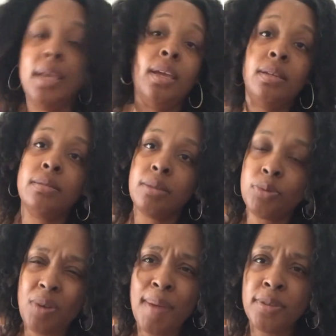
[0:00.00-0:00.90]
and
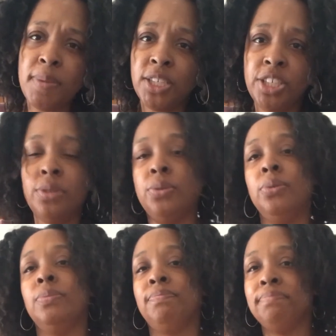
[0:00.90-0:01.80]
subscribe to my
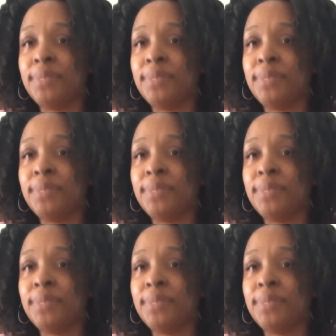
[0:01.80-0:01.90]
channel.